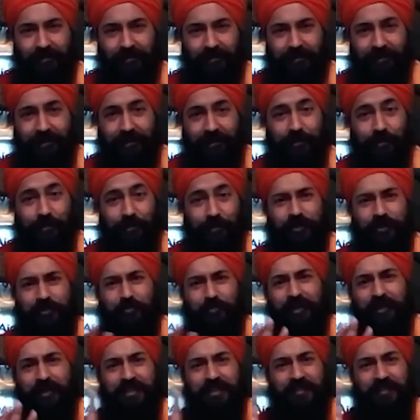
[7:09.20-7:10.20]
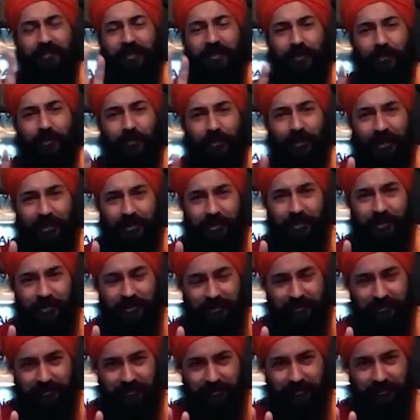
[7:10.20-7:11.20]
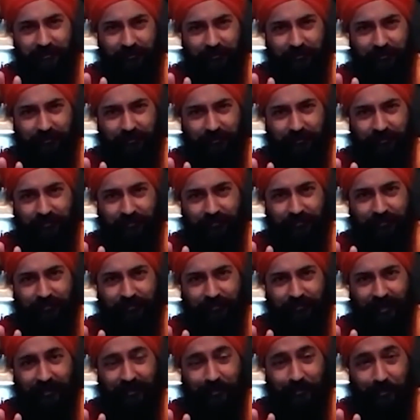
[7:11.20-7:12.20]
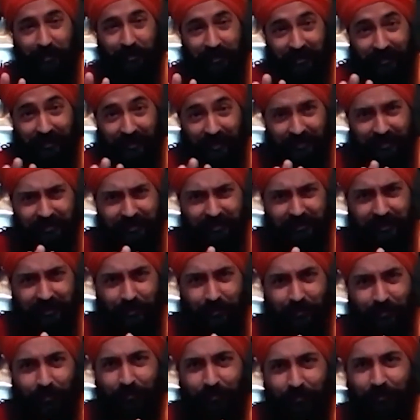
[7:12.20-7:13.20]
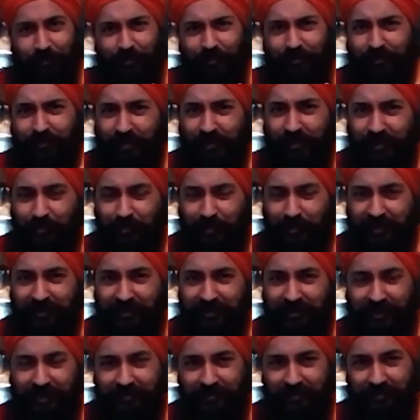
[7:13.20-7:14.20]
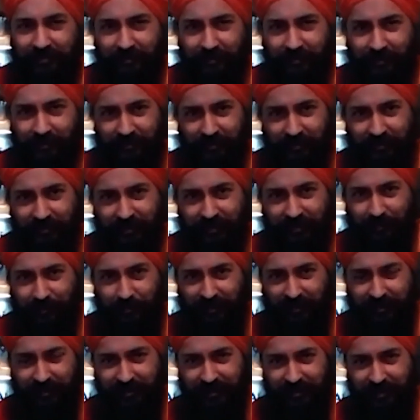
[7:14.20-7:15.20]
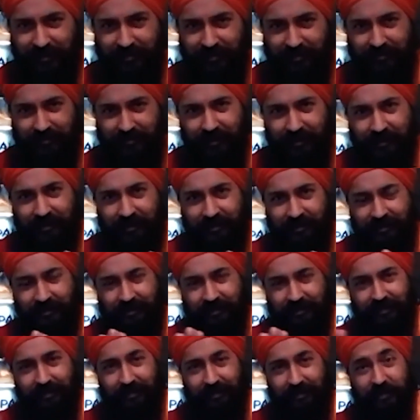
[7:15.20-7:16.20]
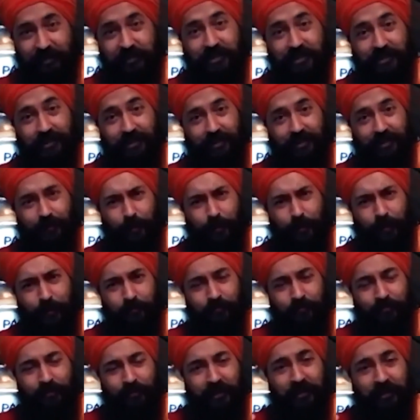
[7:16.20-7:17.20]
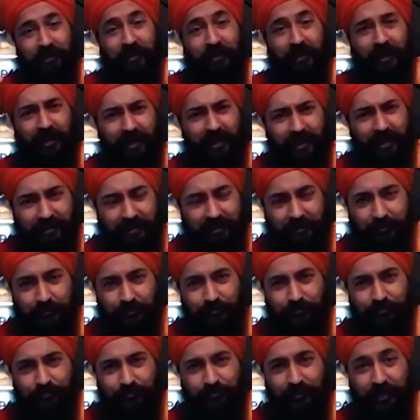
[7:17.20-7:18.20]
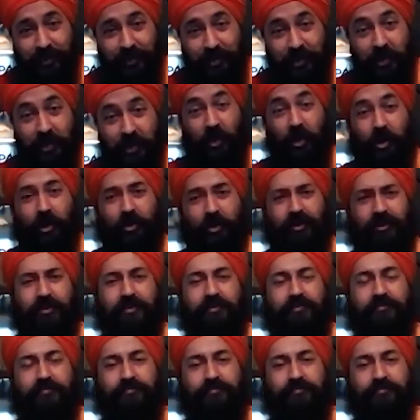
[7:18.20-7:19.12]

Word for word: There's no specific location, but yet I'm going to contradict myself, contradict myself. They say her head, her crown